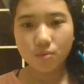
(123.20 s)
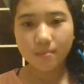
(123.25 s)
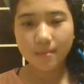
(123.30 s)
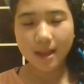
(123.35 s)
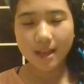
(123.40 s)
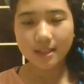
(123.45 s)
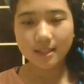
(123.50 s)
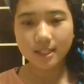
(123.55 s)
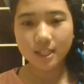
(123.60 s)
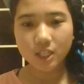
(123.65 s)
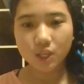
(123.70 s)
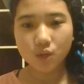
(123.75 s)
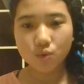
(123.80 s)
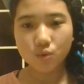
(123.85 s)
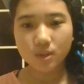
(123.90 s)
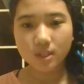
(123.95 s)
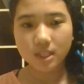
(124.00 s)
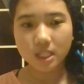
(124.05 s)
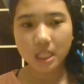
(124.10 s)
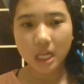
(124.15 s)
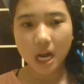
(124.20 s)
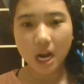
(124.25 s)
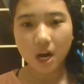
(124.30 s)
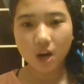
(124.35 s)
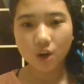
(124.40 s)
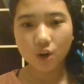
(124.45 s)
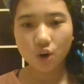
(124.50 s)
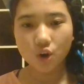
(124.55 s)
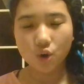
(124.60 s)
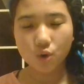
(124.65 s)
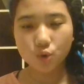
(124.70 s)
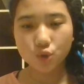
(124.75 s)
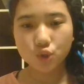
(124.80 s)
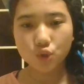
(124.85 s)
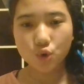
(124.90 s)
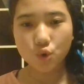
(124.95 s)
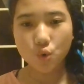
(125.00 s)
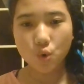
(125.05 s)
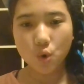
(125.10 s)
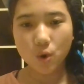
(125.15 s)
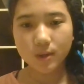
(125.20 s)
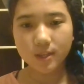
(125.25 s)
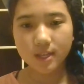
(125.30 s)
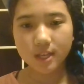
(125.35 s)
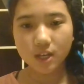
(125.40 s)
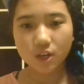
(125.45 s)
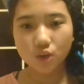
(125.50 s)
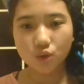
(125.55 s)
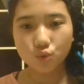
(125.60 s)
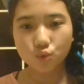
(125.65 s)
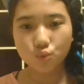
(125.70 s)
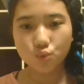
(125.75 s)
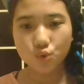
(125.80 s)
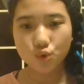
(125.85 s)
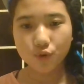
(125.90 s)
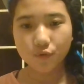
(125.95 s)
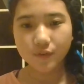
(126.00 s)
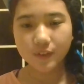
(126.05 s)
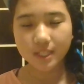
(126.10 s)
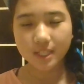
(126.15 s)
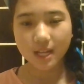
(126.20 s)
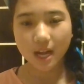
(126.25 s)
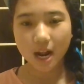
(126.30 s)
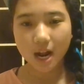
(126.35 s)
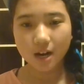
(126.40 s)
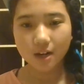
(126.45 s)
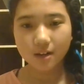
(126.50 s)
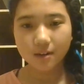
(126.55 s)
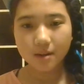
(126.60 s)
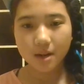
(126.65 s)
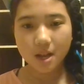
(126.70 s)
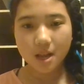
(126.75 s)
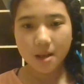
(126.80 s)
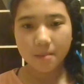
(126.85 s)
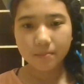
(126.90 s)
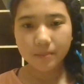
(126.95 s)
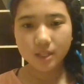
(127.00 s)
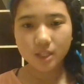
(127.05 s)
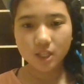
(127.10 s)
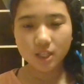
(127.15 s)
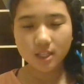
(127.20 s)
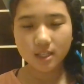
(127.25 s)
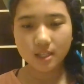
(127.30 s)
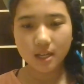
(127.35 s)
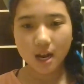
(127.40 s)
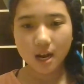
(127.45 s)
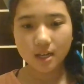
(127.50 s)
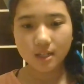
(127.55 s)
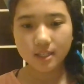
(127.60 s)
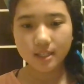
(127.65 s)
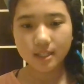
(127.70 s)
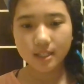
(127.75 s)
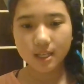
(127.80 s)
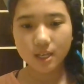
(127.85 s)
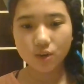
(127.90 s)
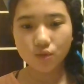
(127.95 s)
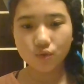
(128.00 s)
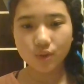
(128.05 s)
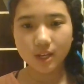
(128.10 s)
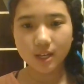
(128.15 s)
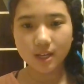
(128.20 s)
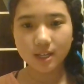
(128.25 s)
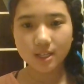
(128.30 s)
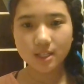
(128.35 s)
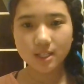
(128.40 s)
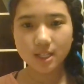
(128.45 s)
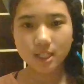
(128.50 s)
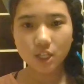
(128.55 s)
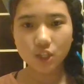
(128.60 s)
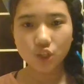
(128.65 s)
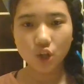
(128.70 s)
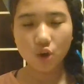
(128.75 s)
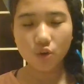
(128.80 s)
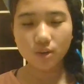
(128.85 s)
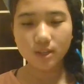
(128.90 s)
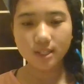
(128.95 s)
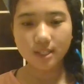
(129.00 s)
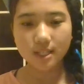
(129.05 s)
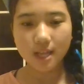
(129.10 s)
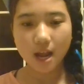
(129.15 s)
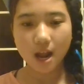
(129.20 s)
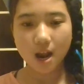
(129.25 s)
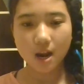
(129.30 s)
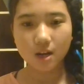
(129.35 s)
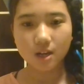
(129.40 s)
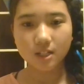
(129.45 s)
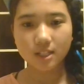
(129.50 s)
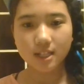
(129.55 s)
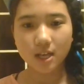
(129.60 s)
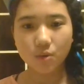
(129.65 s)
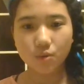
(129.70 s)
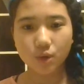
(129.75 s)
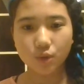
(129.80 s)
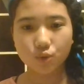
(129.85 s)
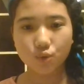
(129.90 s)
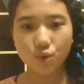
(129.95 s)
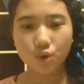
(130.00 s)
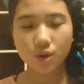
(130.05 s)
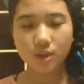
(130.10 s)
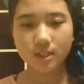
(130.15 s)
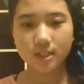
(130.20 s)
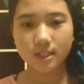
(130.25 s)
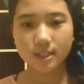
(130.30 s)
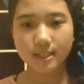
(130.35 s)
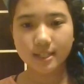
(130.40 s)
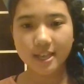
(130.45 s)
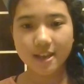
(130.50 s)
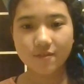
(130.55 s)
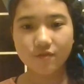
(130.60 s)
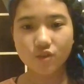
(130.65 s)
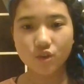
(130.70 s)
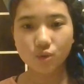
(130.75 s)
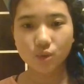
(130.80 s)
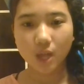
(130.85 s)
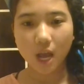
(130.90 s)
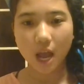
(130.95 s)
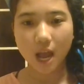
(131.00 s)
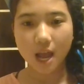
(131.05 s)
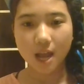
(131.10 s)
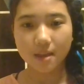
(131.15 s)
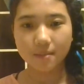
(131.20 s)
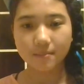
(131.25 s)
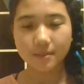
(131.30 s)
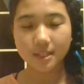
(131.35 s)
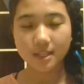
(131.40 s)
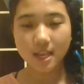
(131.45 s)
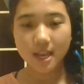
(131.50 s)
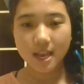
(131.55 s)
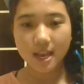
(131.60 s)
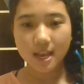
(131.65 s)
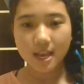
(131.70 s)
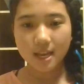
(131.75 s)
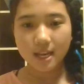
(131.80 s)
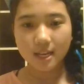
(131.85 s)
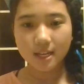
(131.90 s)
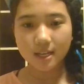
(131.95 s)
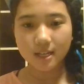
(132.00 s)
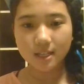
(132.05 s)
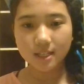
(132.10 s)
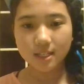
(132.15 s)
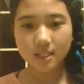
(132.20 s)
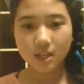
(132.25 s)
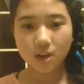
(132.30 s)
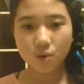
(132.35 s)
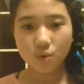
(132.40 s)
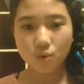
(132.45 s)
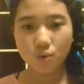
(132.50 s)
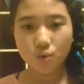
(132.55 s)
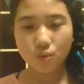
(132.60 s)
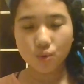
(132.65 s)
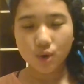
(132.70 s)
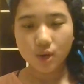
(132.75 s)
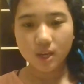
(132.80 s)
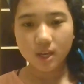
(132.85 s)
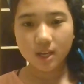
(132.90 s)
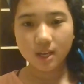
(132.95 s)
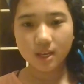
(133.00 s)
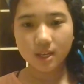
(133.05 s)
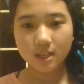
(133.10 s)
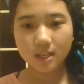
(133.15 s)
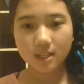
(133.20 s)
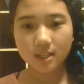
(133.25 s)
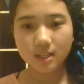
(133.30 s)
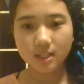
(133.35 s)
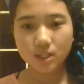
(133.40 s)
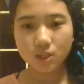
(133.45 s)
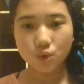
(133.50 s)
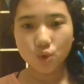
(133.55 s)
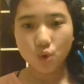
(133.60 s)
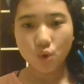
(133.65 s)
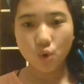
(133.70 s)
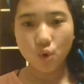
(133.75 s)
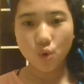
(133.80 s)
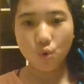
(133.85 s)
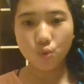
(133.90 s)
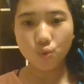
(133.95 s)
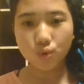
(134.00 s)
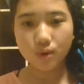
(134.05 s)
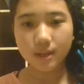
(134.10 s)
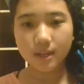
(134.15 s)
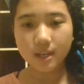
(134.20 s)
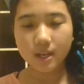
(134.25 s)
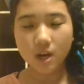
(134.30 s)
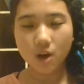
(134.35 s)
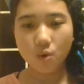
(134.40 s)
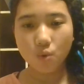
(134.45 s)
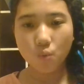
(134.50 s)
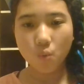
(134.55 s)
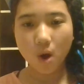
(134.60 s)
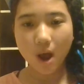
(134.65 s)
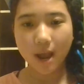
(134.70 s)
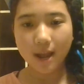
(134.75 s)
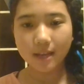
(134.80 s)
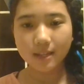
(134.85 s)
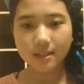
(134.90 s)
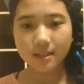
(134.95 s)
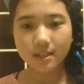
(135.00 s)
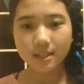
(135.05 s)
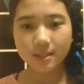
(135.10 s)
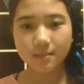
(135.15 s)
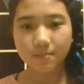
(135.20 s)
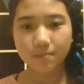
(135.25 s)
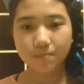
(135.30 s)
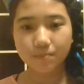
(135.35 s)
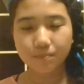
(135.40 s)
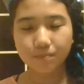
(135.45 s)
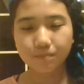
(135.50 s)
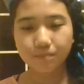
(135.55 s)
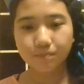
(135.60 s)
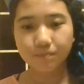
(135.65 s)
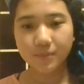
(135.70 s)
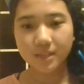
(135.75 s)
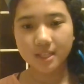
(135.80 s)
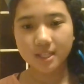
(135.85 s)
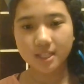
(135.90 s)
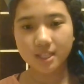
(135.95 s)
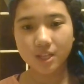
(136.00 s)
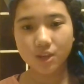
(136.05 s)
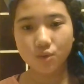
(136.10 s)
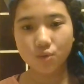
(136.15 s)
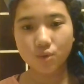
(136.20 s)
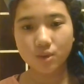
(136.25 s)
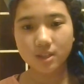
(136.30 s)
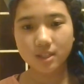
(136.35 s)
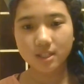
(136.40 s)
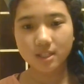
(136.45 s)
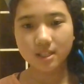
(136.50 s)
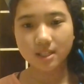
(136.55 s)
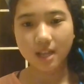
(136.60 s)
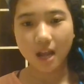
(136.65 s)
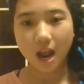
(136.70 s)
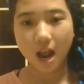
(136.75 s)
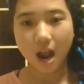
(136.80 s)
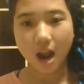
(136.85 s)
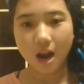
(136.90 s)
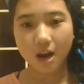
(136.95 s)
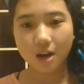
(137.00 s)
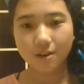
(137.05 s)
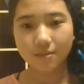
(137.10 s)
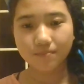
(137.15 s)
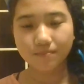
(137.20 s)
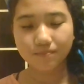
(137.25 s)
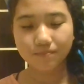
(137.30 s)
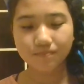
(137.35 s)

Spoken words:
main sequence star, also called yellow dwarf star, but the star Sirius, the dog star that we talked several times, it is only a white sequence star.